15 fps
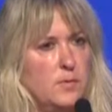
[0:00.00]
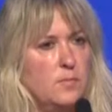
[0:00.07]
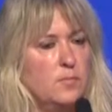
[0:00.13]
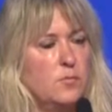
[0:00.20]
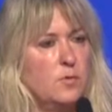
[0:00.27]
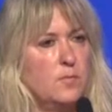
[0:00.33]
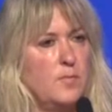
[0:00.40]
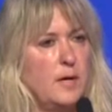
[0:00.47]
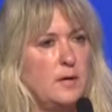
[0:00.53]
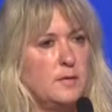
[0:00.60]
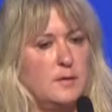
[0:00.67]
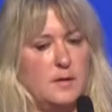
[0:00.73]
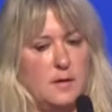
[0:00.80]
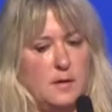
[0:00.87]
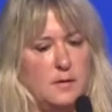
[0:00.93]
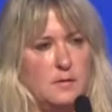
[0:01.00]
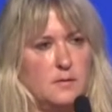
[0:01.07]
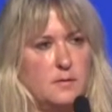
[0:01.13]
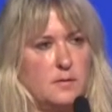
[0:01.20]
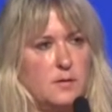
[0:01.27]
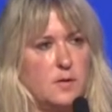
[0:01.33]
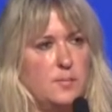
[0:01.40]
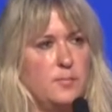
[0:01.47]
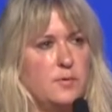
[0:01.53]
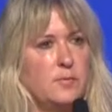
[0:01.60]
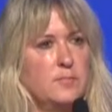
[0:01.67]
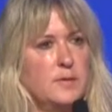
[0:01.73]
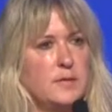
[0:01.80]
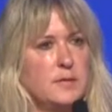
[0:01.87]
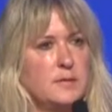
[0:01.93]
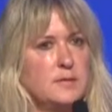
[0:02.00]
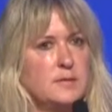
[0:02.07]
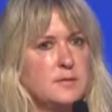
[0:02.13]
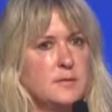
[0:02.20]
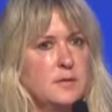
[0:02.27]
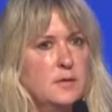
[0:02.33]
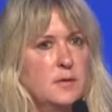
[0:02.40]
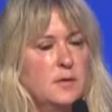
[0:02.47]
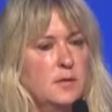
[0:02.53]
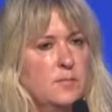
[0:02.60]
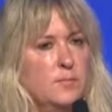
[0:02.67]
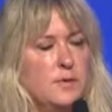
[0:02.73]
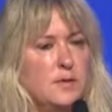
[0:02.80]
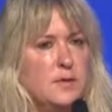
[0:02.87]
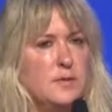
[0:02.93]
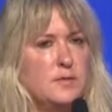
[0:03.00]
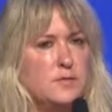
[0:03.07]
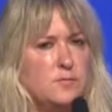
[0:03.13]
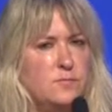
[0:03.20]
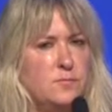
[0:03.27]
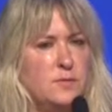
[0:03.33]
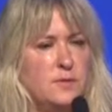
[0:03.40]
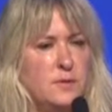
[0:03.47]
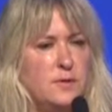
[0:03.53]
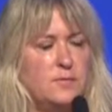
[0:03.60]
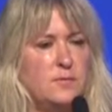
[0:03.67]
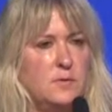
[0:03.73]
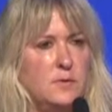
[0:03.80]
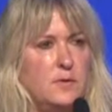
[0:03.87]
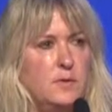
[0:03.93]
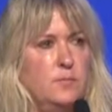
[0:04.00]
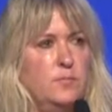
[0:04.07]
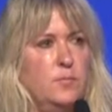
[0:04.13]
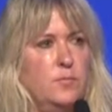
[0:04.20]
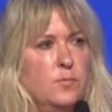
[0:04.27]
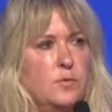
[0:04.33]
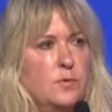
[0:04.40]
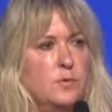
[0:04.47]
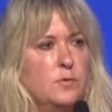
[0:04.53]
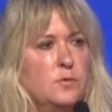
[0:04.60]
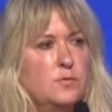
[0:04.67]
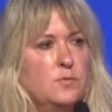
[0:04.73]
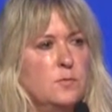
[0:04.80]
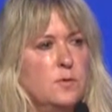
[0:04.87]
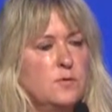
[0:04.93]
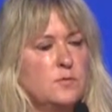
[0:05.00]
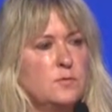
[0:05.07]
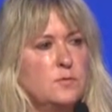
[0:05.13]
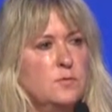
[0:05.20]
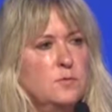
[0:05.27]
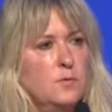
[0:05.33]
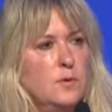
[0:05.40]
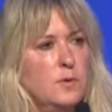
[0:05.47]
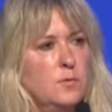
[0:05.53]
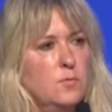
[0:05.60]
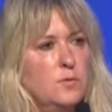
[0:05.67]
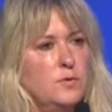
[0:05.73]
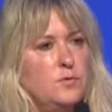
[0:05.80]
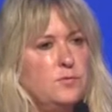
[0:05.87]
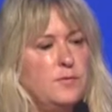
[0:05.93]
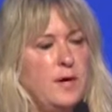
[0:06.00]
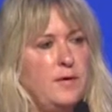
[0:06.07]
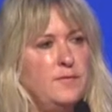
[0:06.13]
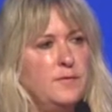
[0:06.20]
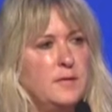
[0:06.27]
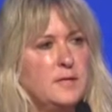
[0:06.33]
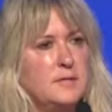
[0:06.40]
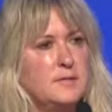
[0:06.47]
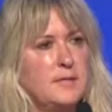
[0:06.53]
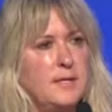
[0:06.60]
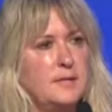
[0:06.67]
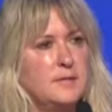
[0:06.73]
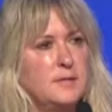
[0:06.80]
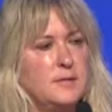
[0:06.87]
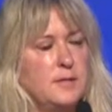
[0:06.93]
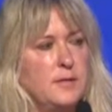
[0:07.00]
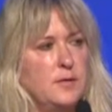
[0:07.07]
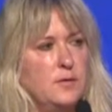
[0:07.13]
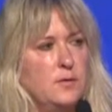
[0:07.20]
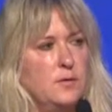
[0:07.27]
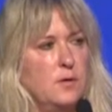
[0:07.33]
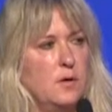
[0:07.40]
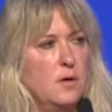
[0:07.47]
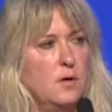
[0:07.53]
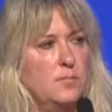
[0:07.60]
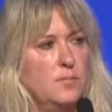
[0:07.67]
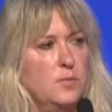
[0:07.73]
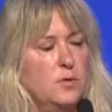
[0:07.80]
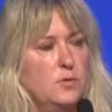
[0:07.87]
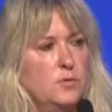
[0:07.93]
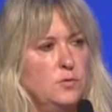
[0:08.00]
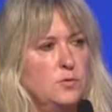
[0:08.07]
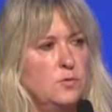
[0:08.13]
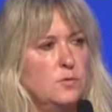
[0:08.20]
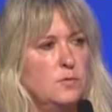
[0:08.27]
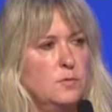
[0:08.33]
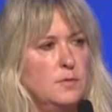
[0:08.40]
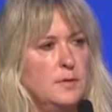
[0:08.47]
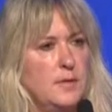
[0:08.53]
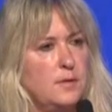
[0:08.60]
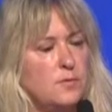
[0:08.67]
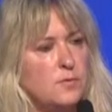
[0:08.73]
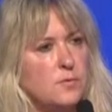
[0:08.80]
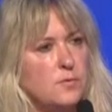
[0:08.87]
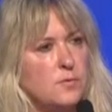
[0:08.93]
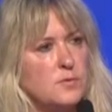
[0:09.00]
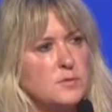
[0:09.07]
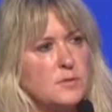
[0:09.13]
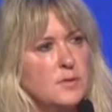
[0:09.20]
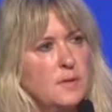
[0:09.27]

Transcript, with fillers: more about that in a couple of minutes. But it is really, really important to also look at what traffic is exiting um, your networks